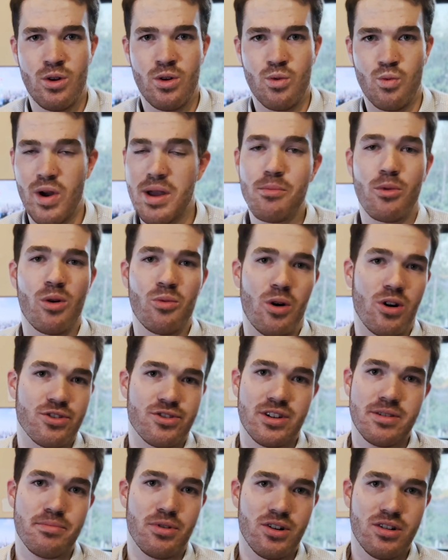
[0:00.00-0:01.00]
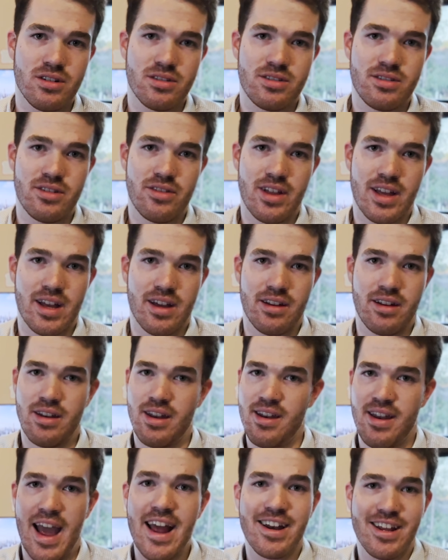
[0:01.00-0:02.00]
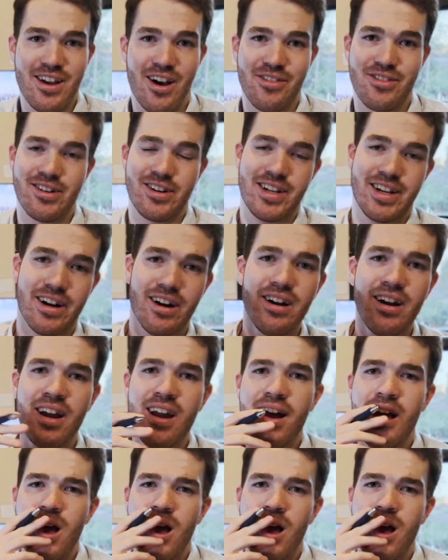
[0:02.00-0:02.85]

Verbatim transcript: way more Wall Street books than any other year,